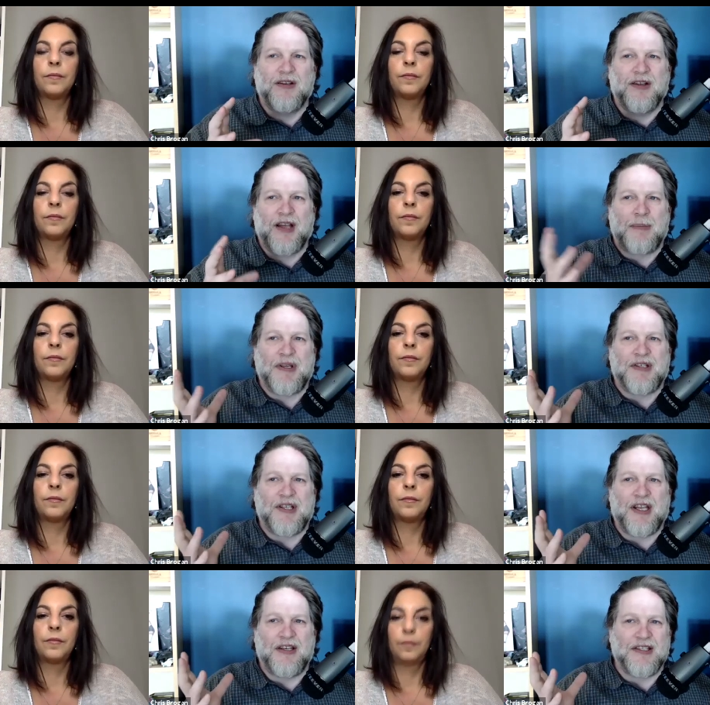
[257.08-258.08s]
Speaker 1: A B
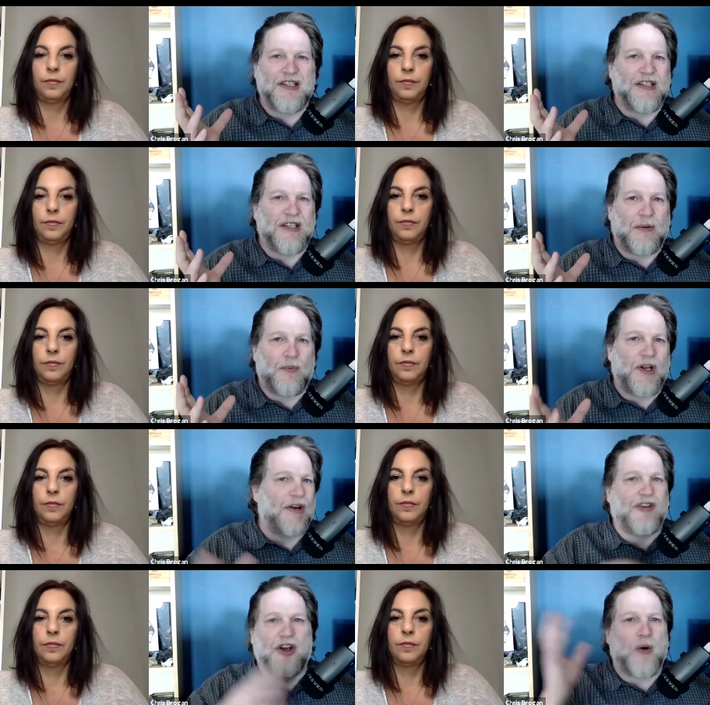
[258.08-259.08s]
C and Disney said, we got to
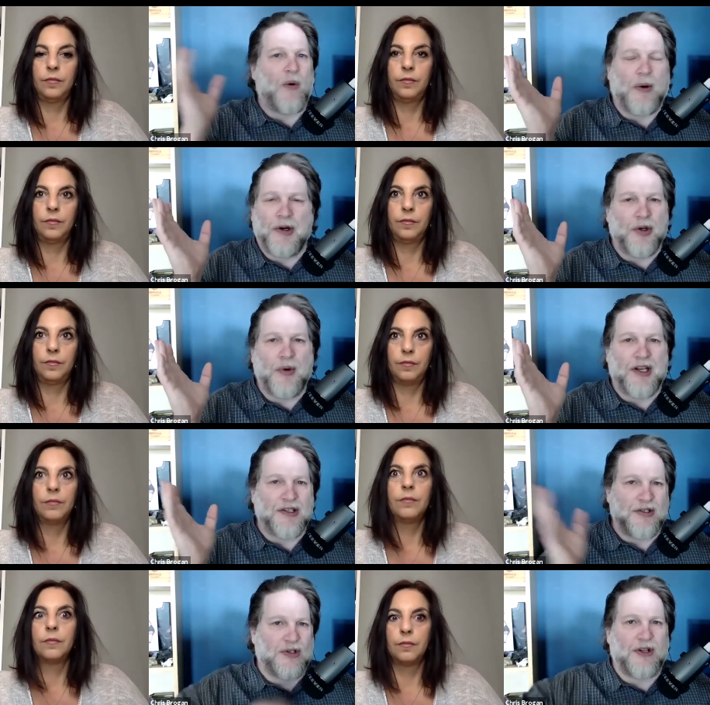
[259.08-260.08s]
figure out what we're doing because
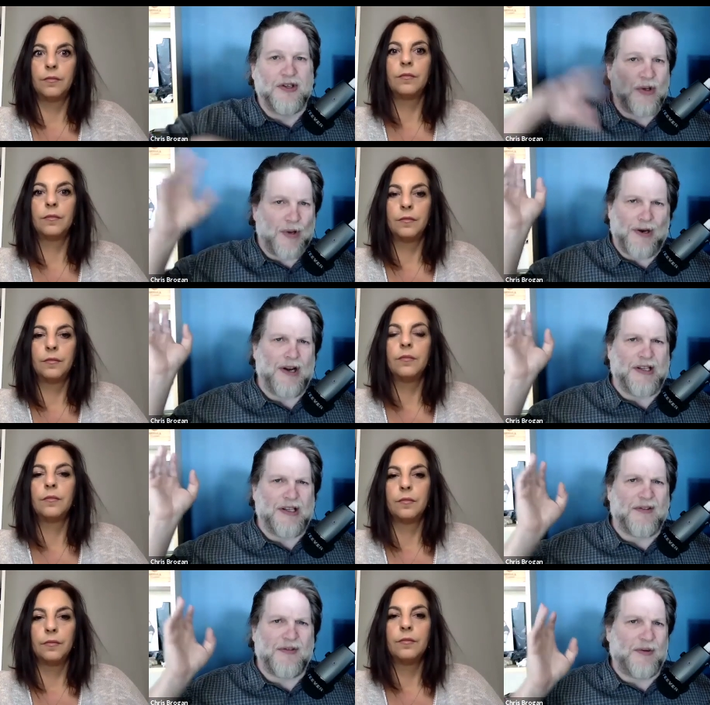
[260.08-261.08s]
there's all this new internet
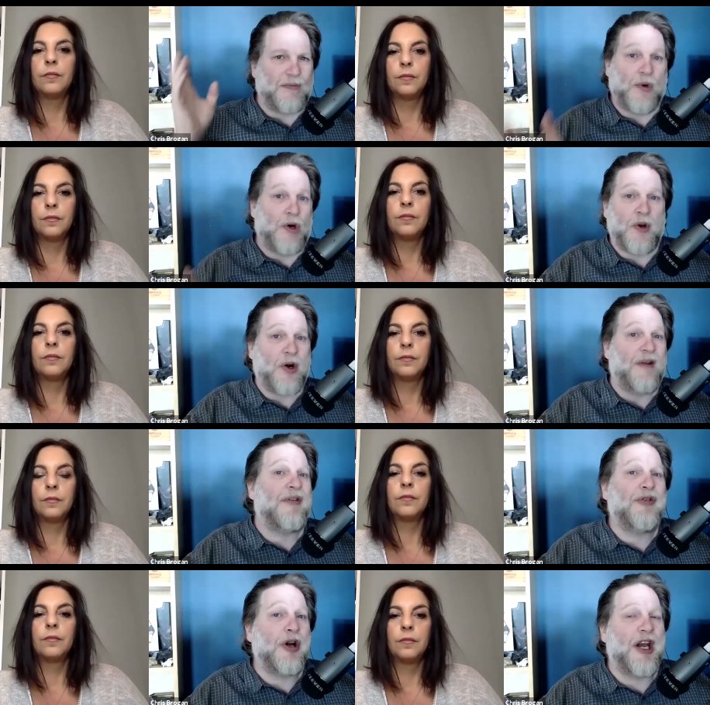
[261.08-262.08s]
stuff and we're, we don't have a
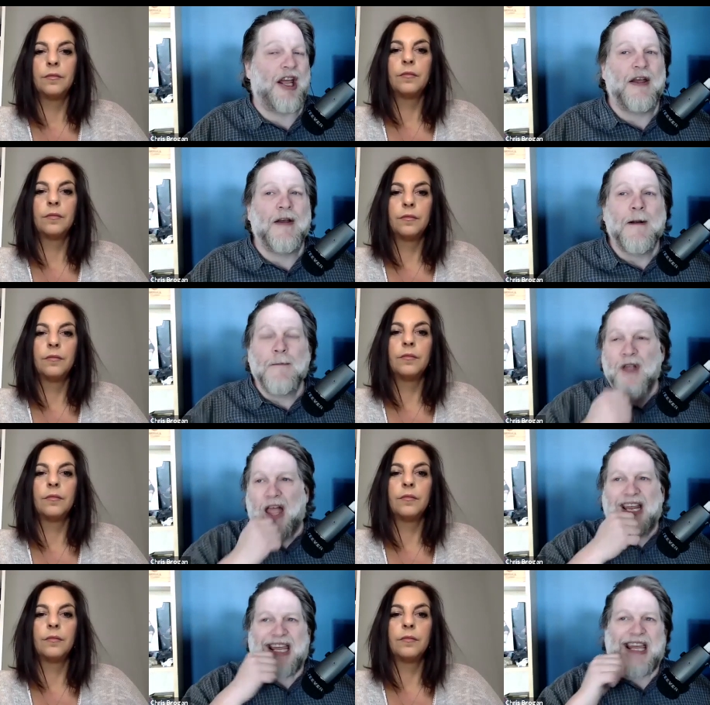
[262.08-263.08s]
foot in it.
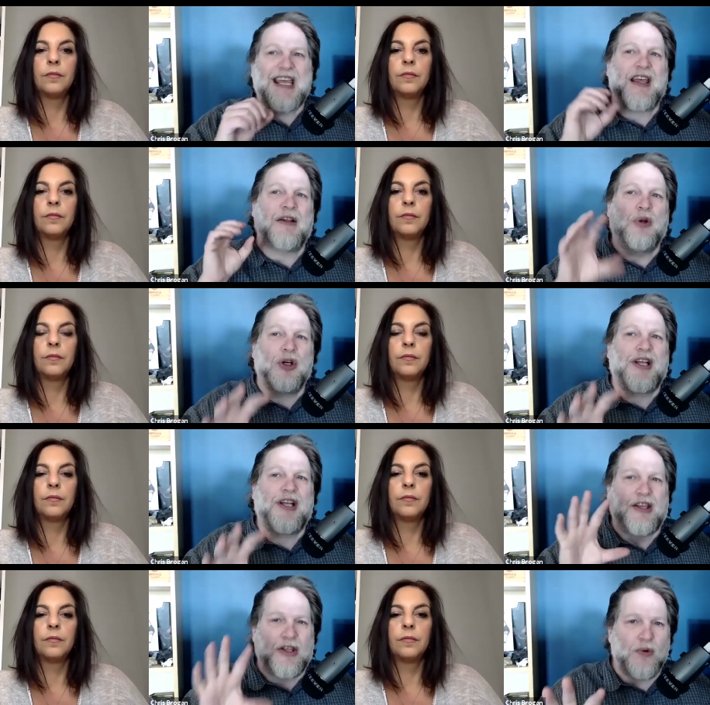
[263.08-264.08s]
And he looked at
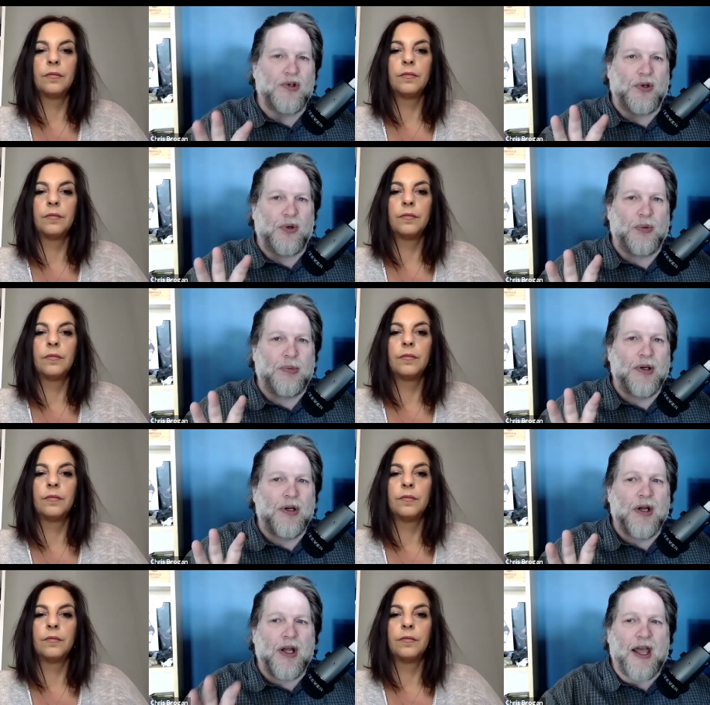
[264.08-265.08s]
YouTube
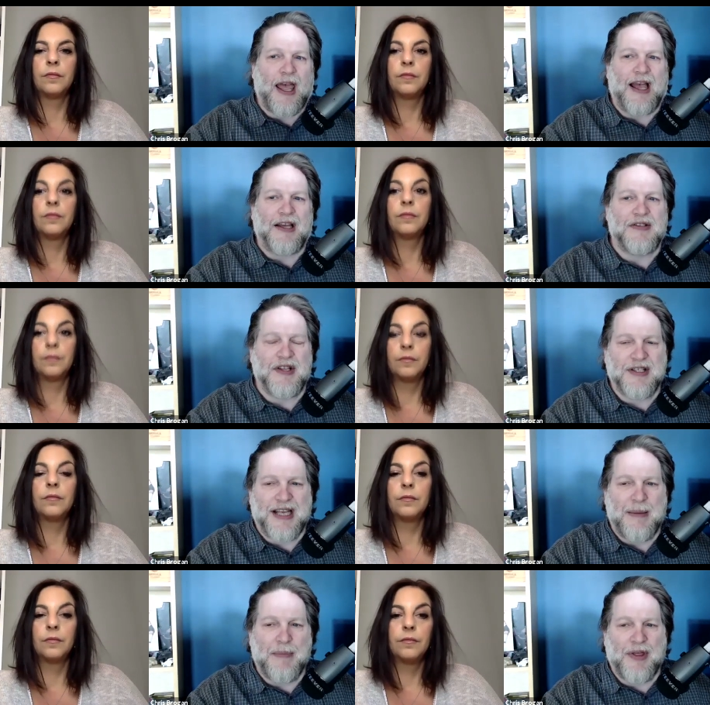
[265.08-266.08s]
as the
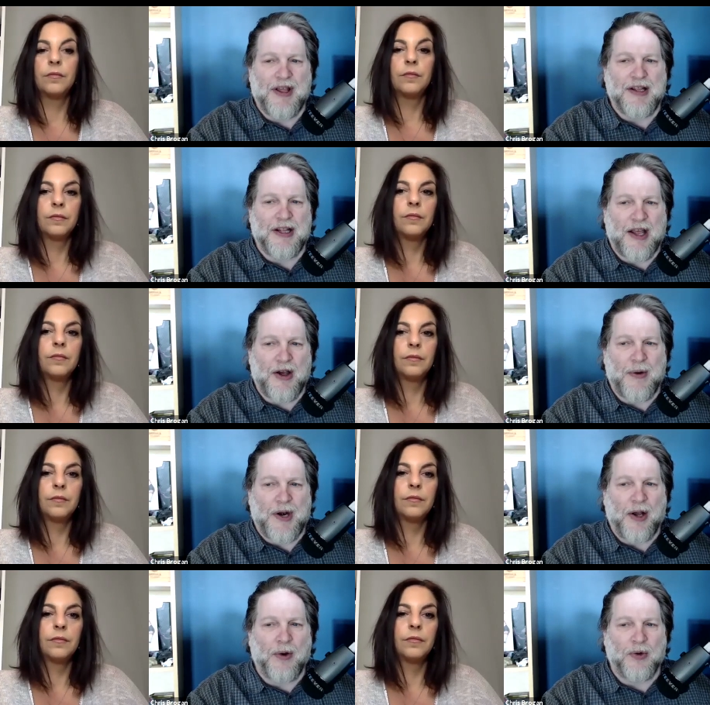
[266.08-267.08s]
same thing that they
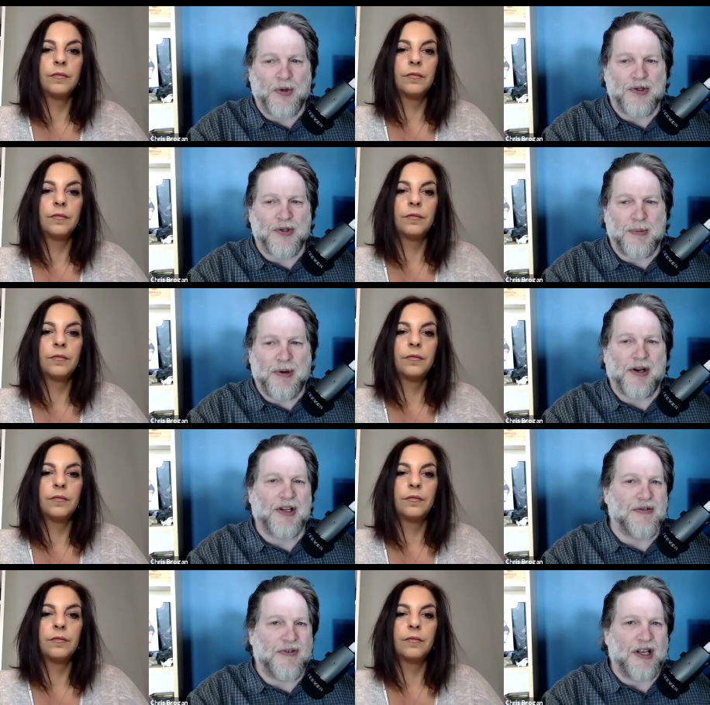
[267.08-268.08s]
already owned, which was
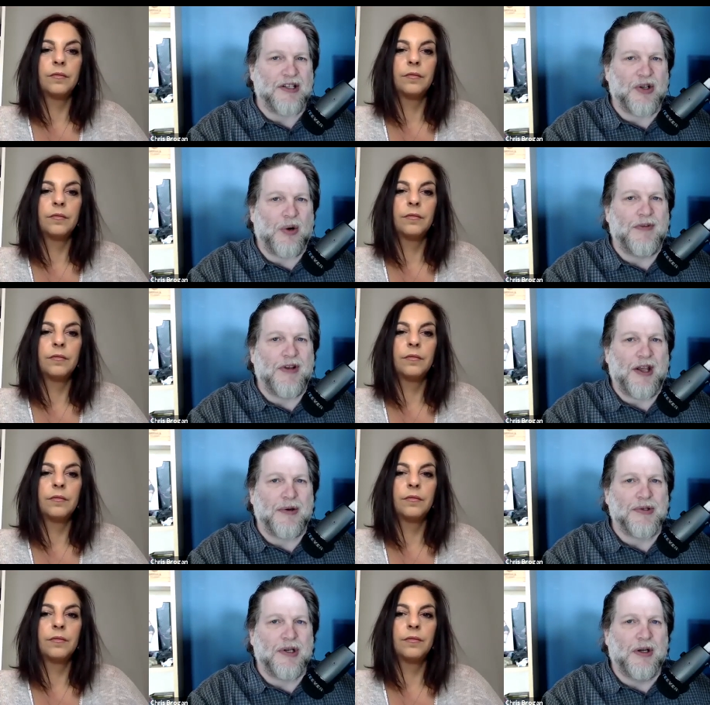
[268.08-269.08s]
America's Funniest Home
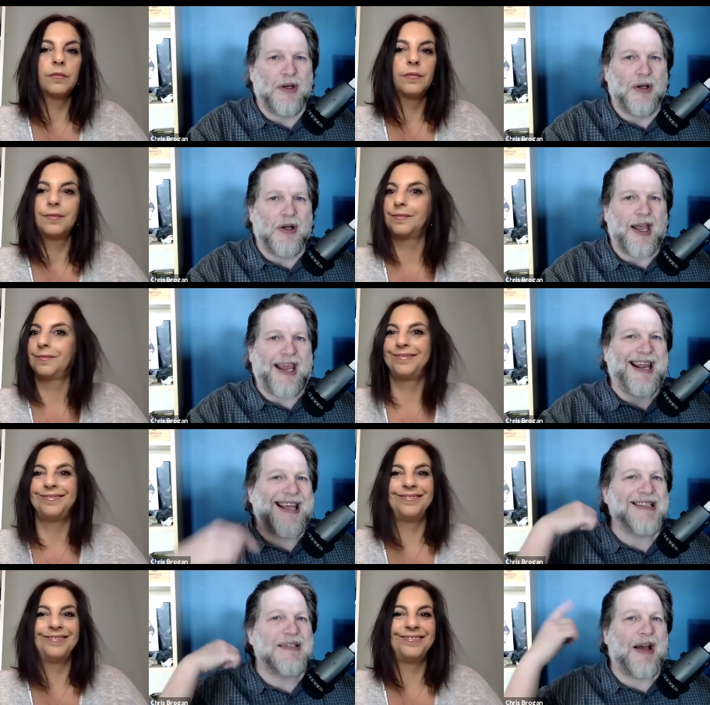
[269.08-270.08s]
Videos. In
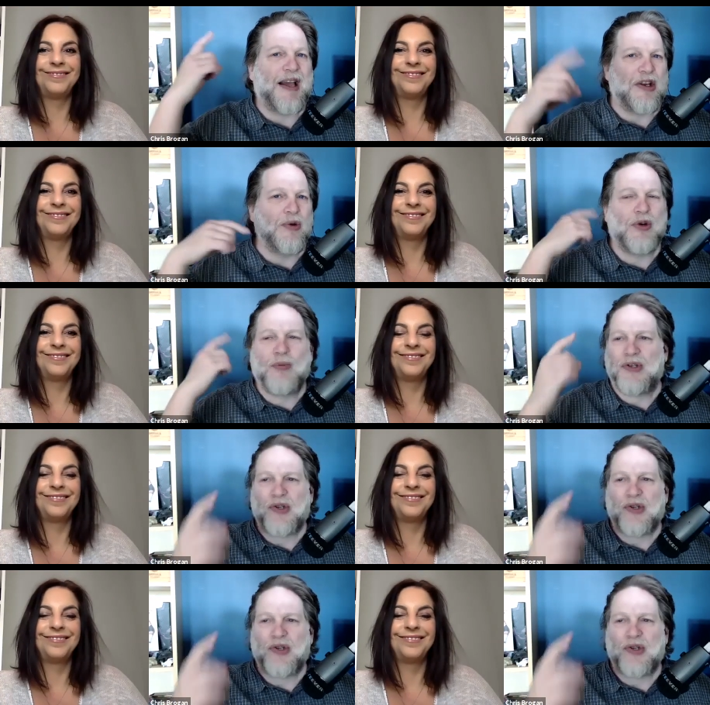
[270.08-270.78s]
his mind, YouTube was